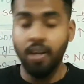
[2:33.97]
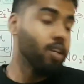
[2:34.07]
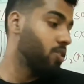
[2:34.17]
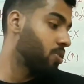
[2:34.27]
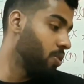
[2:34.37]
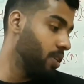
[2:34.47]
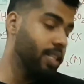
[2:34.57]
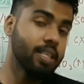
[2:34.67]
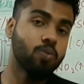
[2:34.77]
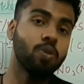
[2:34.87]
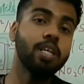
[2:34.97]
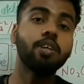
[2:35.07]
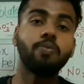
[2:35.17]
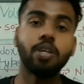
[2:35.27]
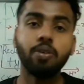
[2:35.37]
So in this
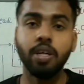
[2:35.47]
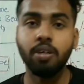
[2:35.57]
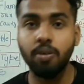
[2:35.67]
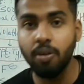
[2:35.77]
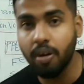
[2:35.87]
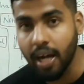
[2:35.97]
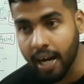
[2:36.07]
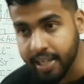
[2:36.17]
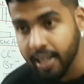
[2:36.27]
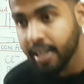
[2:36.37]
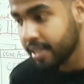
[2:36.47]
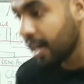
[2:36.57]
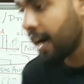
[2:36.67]
video, we are going to look at the